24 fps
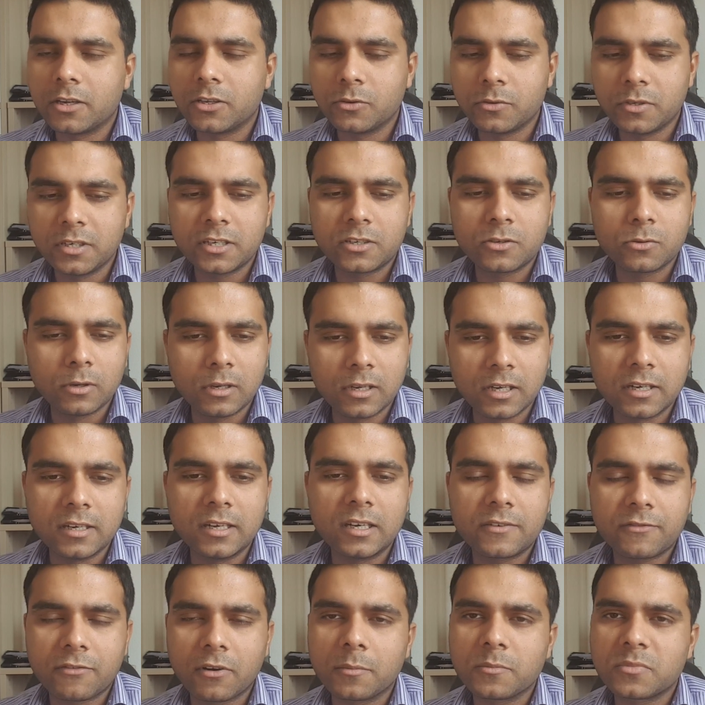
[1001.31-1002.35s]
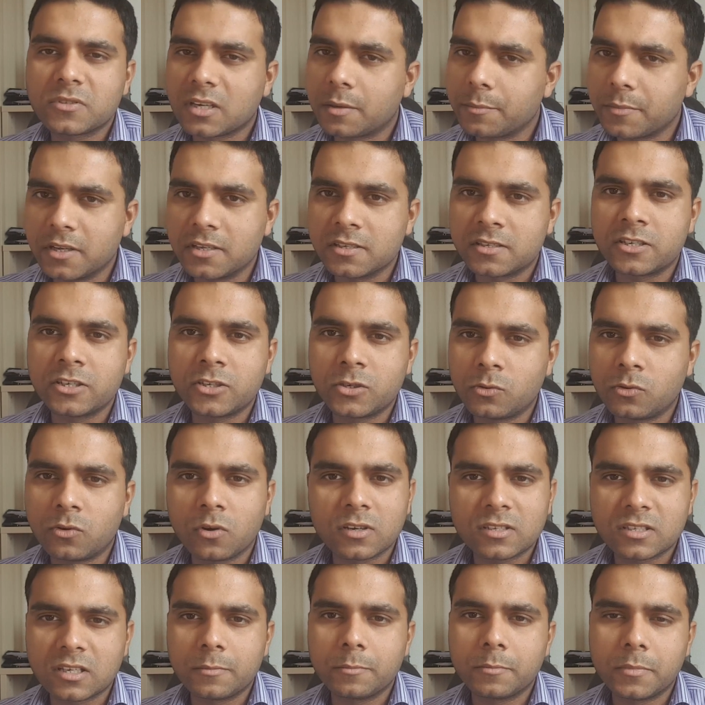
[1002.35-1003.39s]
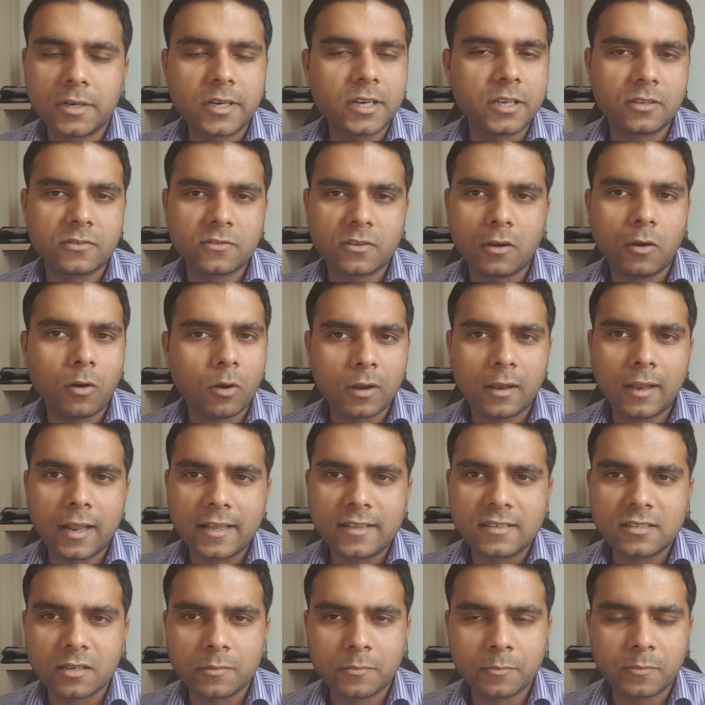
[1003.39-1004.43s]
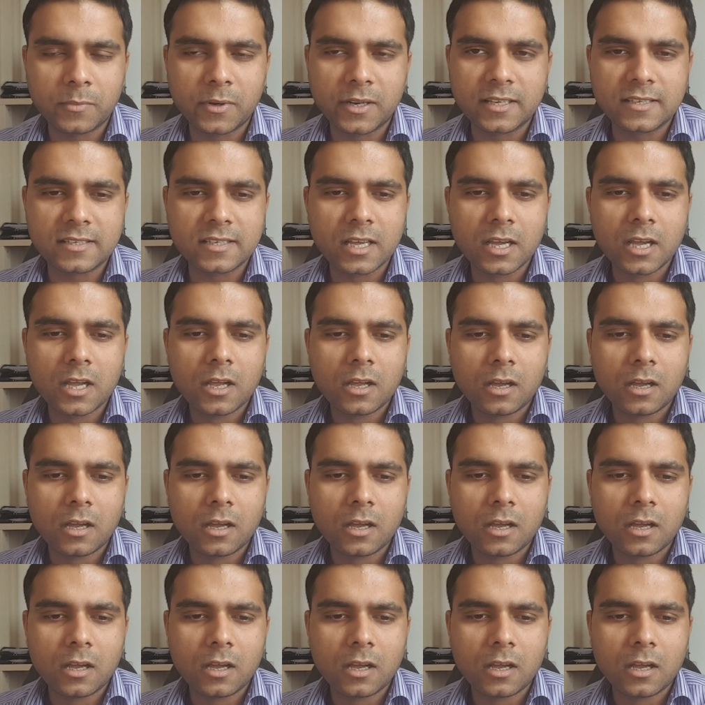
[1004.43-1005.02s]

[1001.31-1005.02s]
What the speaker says: You need to learn it from some institute or somebody, so online, someplace.